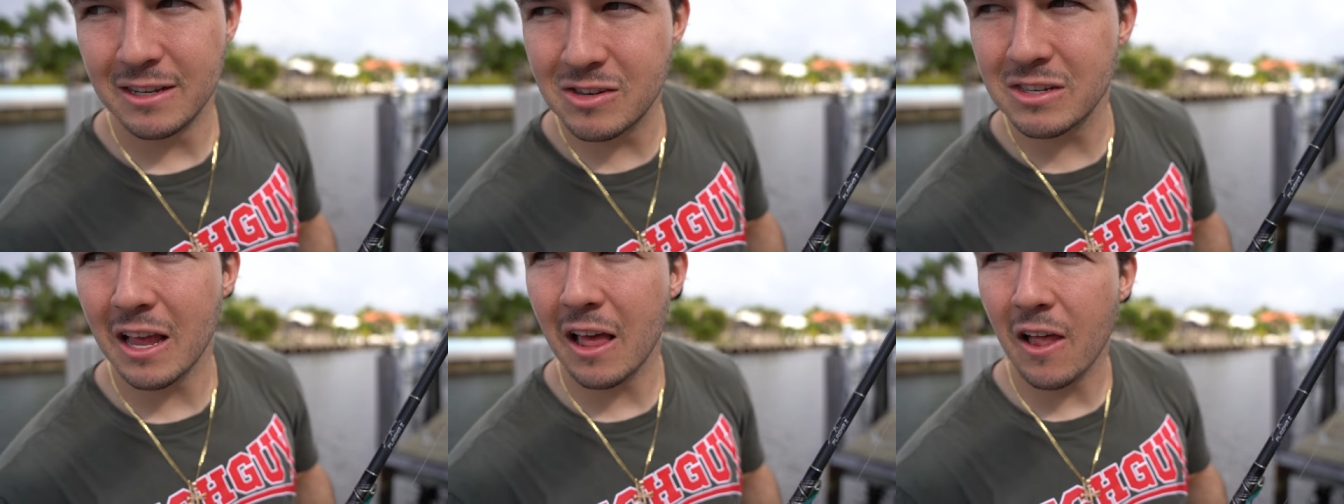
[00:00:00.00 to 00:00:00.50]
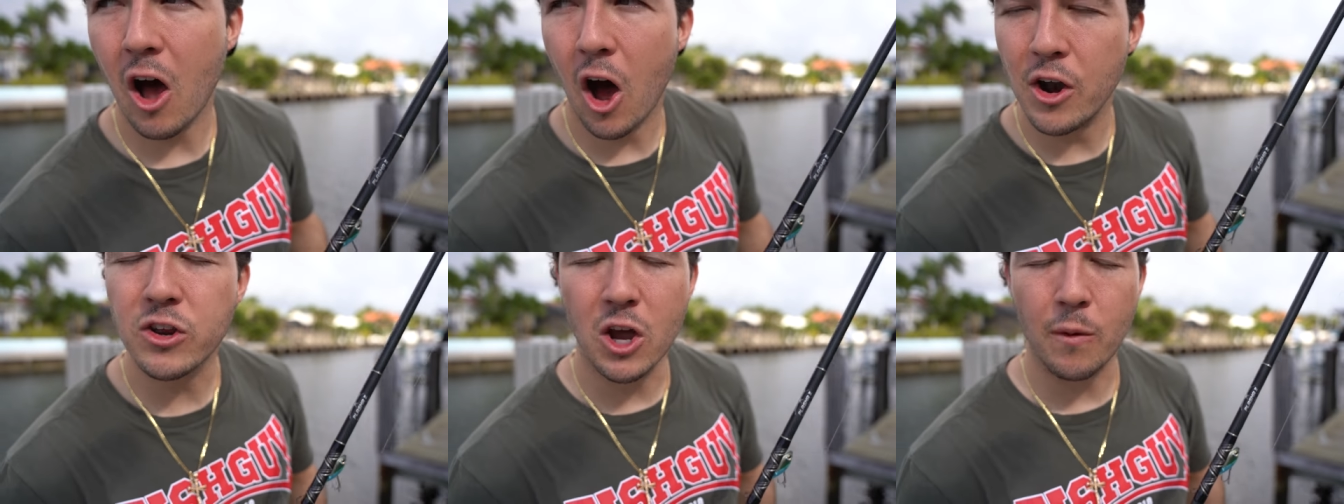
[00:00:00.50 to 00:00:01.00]
This is a
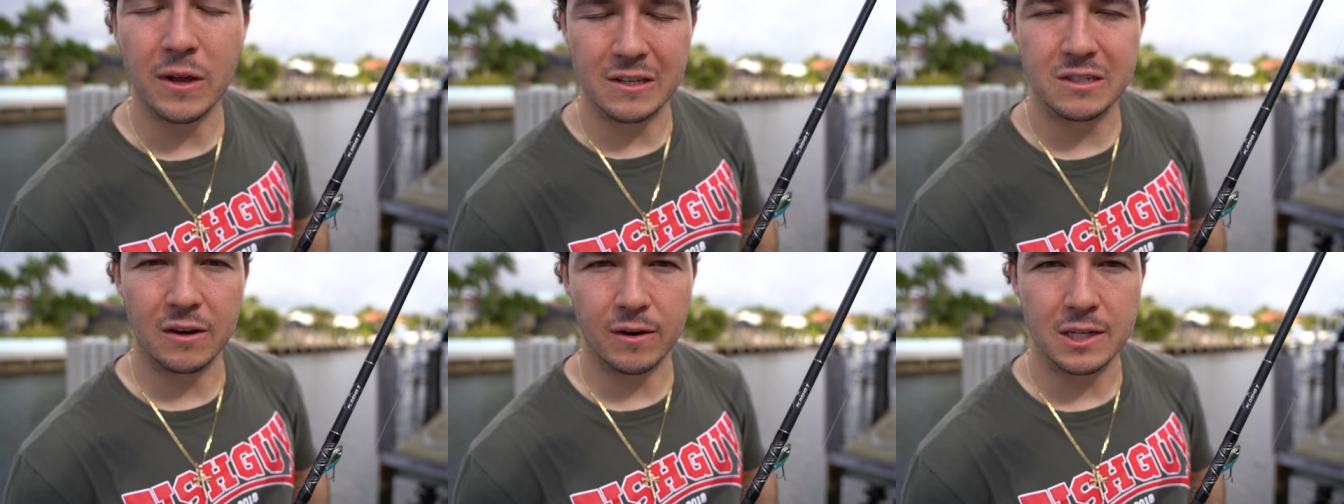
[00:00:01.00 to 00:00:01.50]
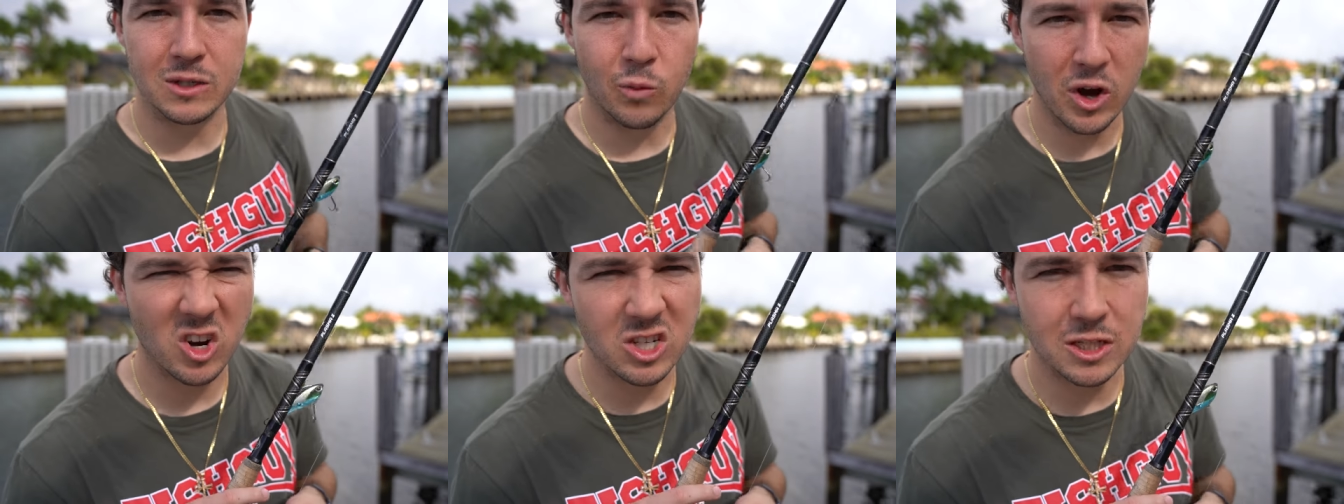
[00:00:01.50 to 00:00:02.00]
ongoing series.
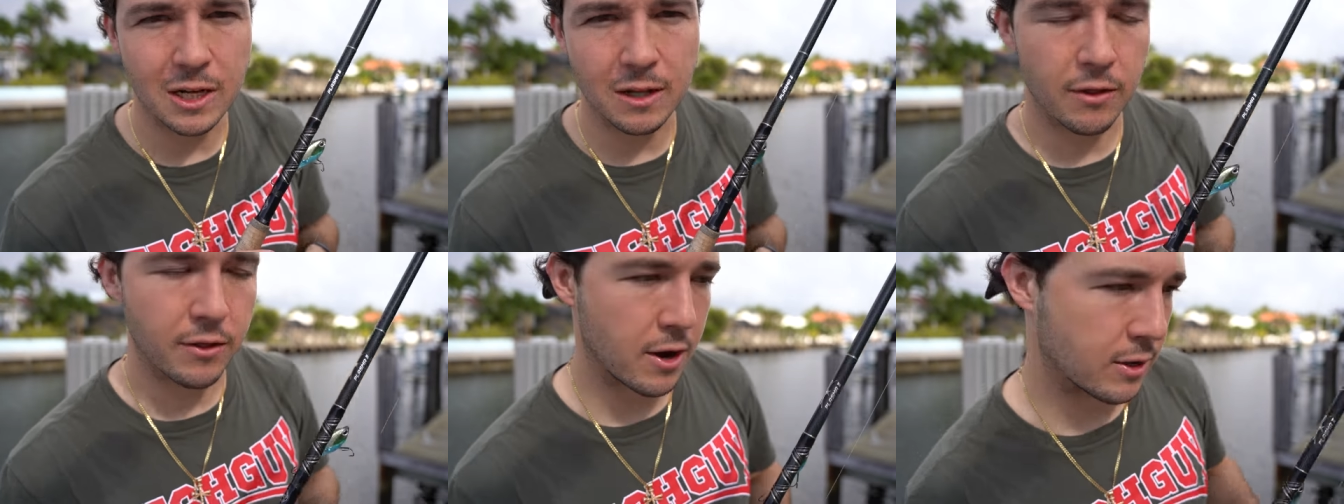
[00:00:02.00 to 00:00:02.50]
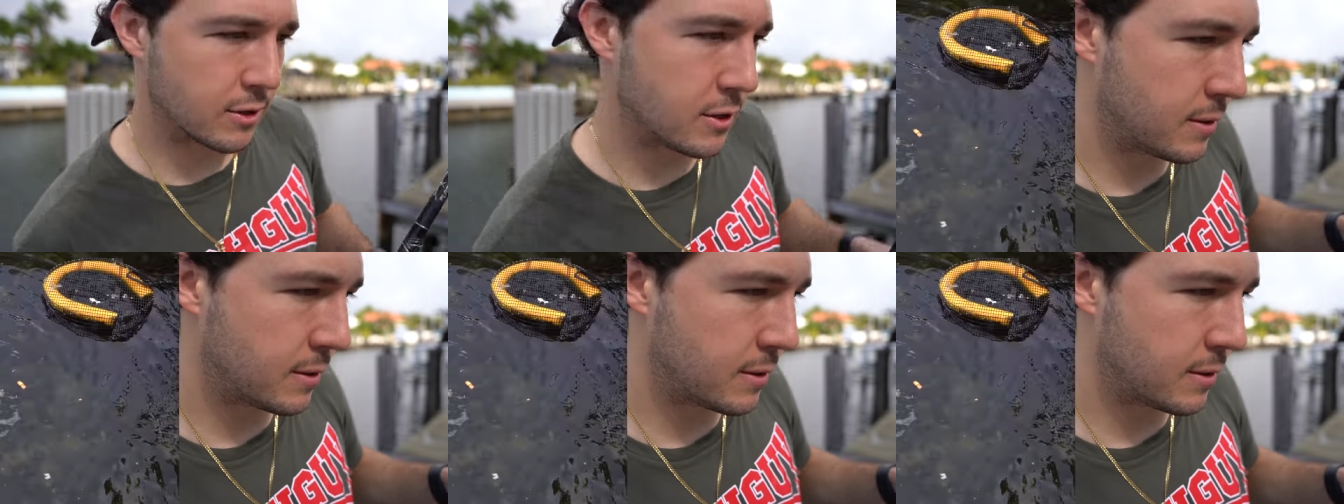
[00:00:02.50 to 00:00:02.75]
We are still on the hunt.